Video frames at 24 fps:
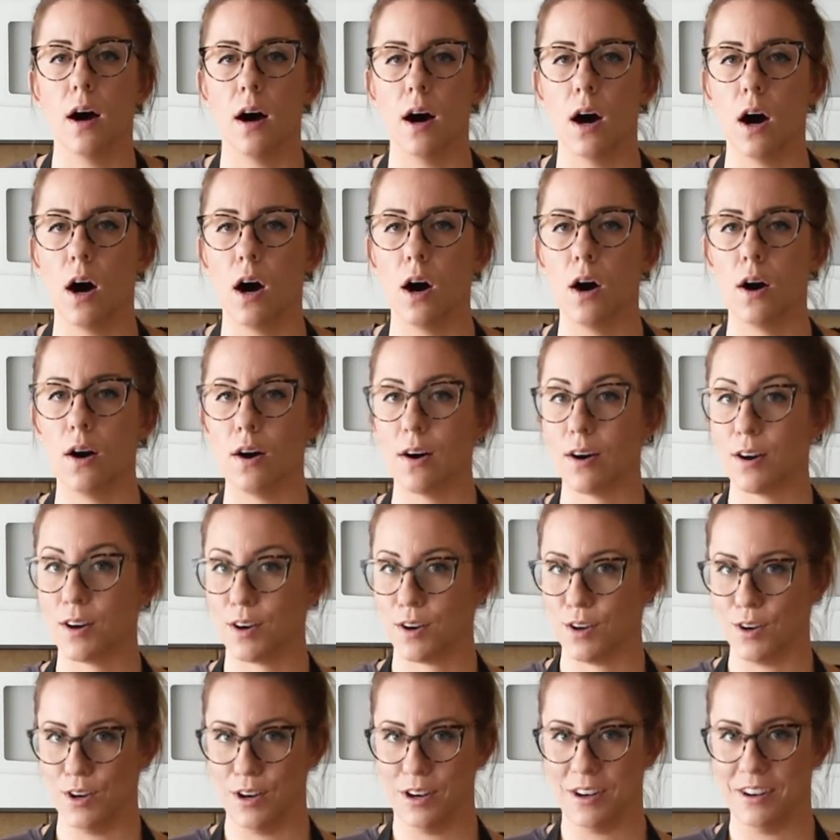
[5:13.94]

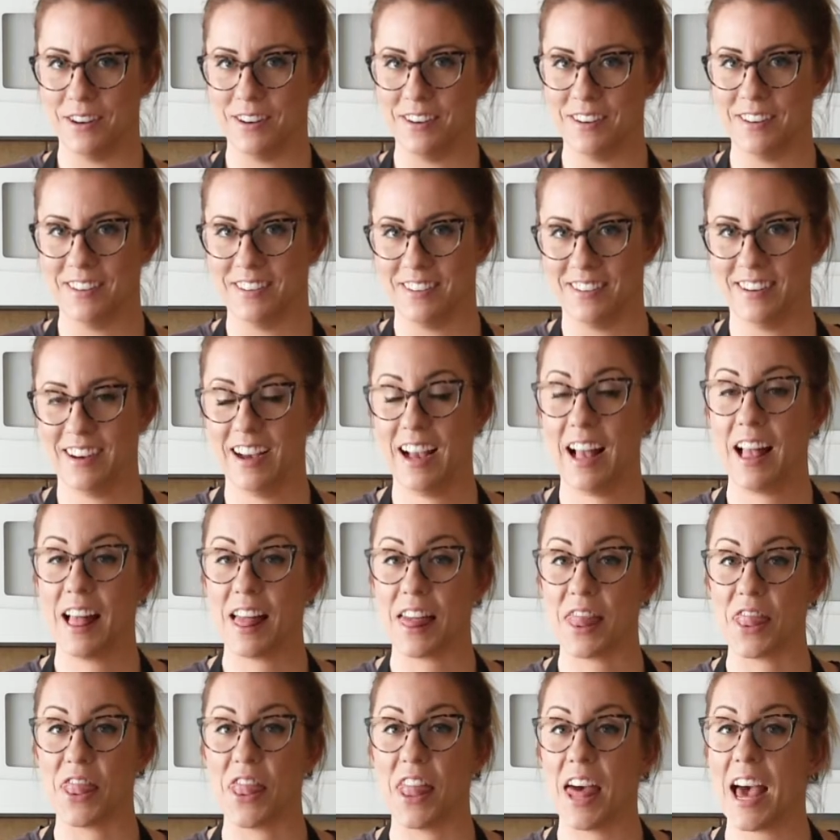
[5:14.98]
oh,
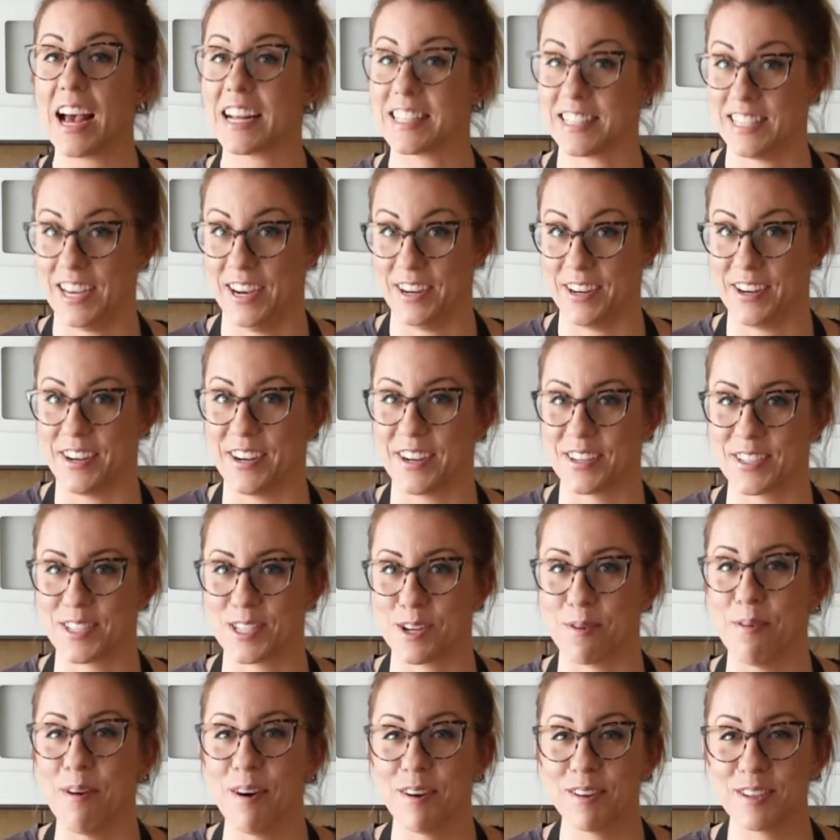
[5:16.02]
that's how you're
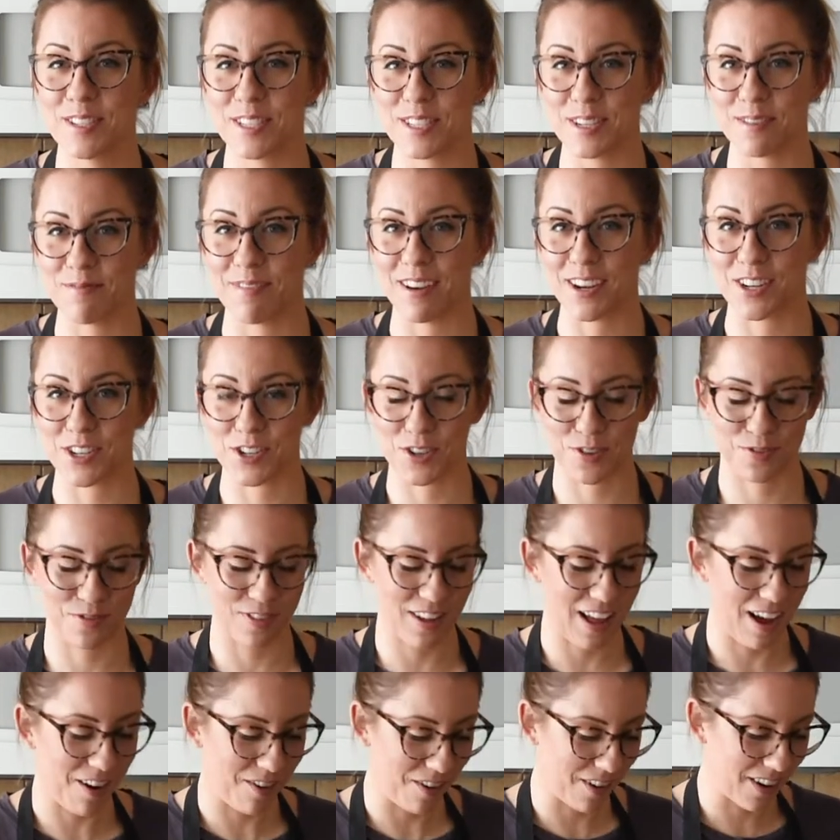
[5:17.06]
supposed to measure
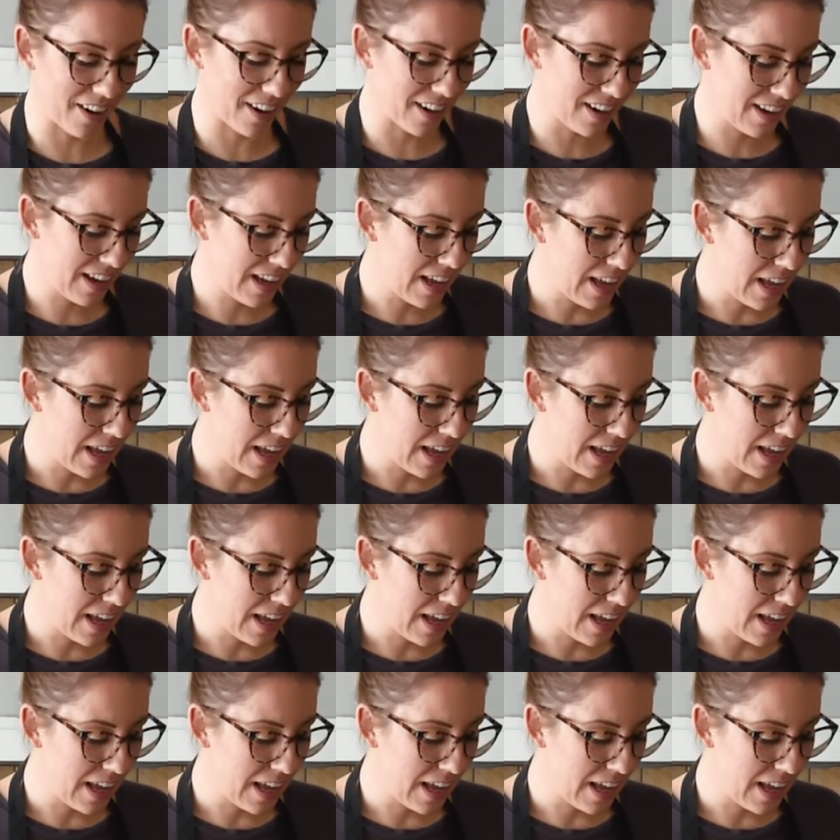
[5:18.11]
flour.